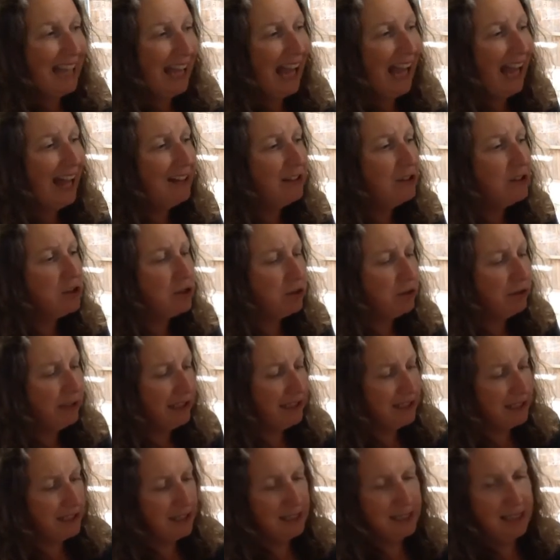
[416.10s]
and you
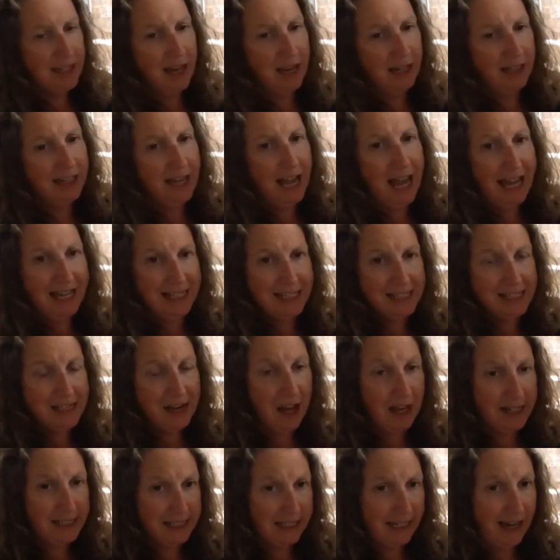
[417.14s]
need to design a
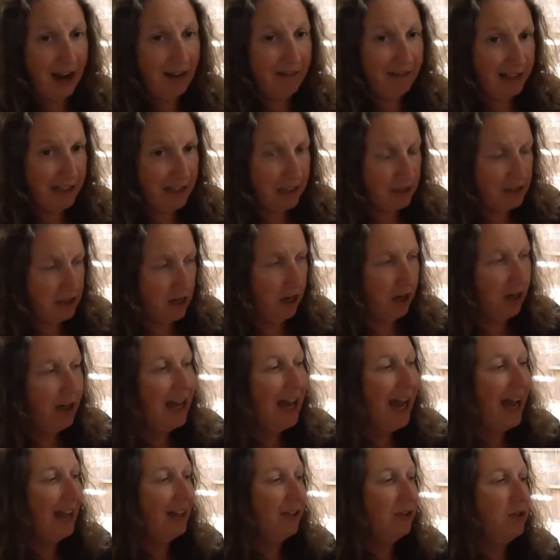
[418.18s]
slider character,
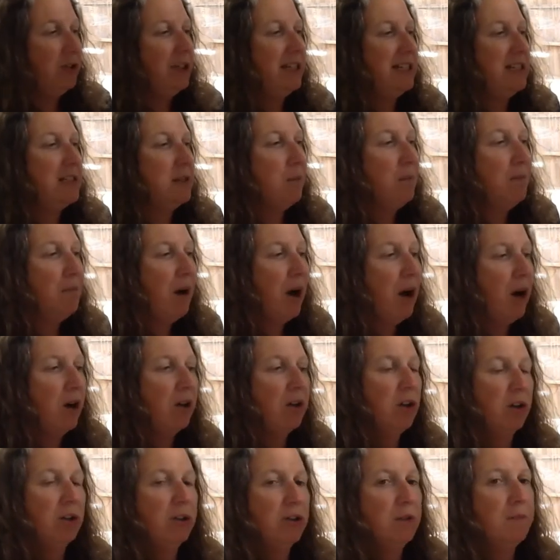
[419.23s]
and you need to
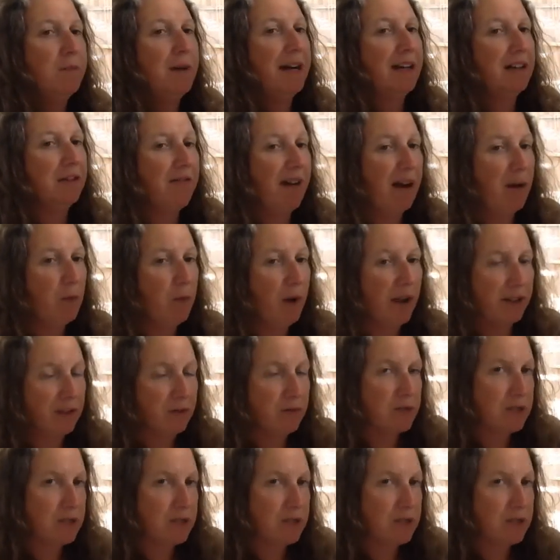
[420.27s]
mark on your background where your